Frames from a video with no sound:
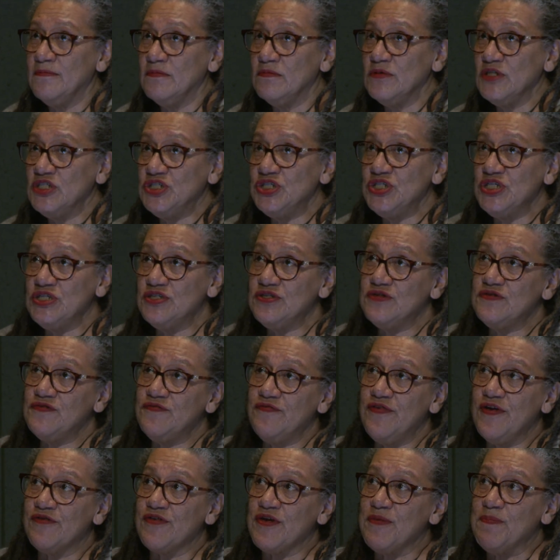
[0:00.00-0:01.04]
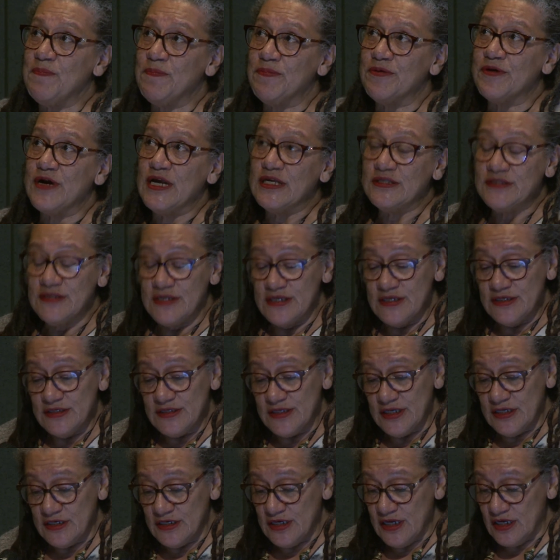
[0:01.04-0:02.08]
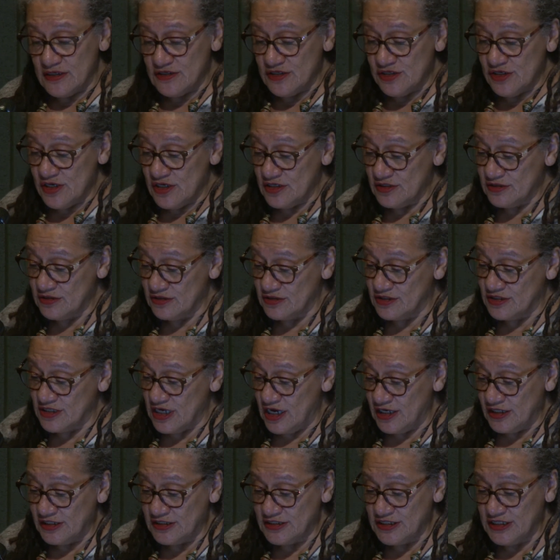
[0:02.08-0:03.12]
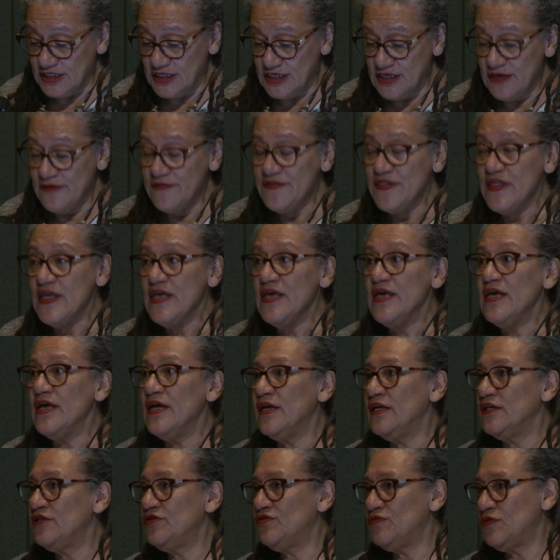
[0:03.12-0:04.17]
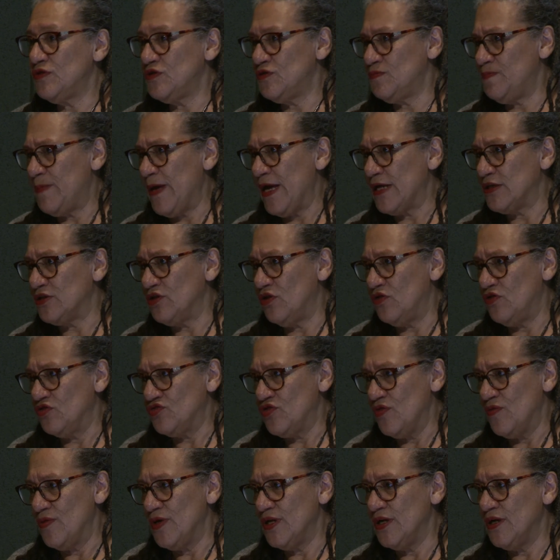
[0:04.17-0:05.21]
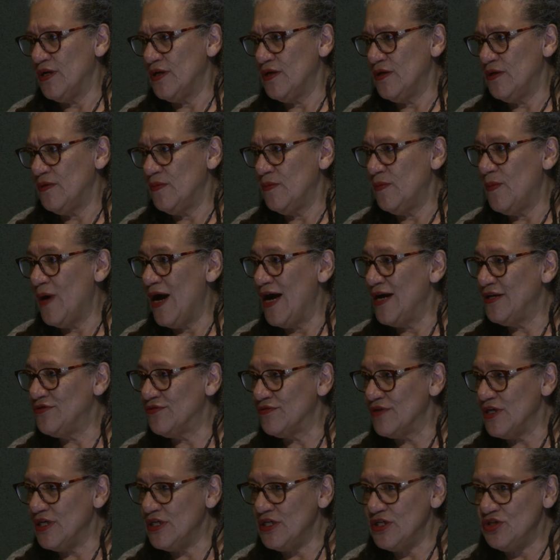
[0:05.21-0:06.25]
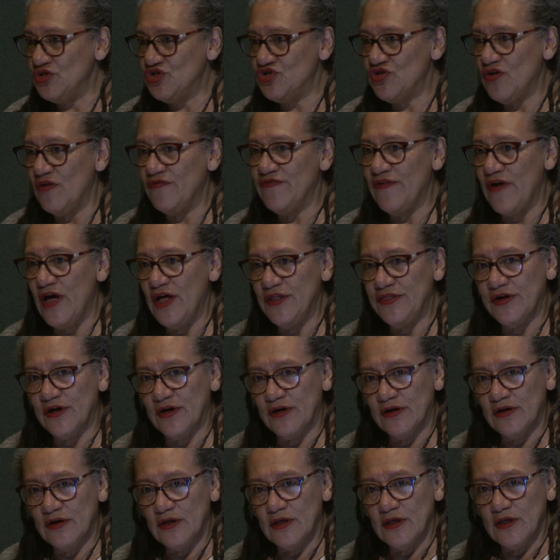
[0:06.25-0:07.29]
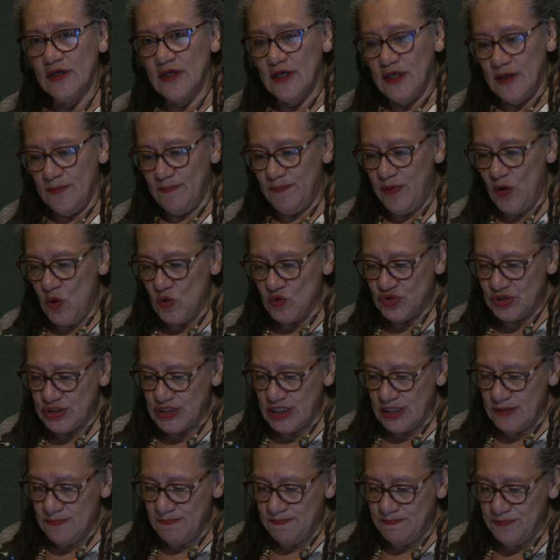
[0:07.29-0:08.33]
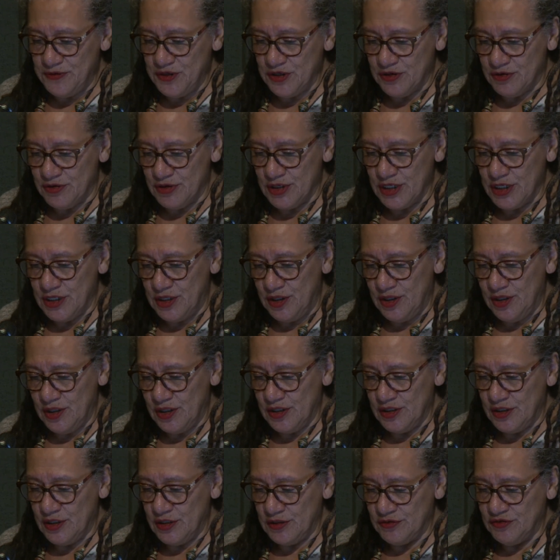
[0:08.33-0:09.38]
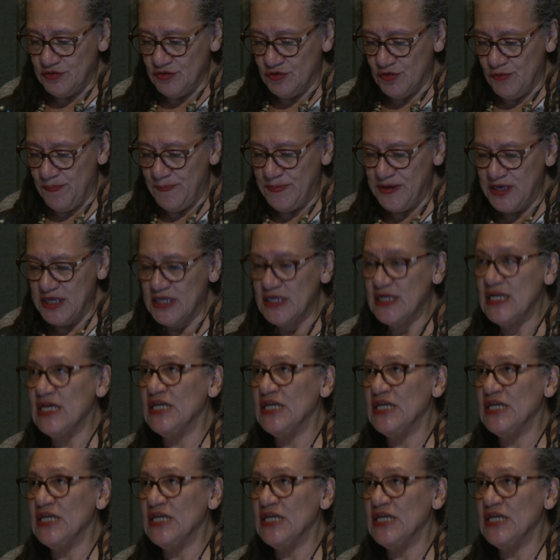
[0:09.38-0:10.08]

which is very present in Dutch society, and I suspect also in a wide range of other post-imperial European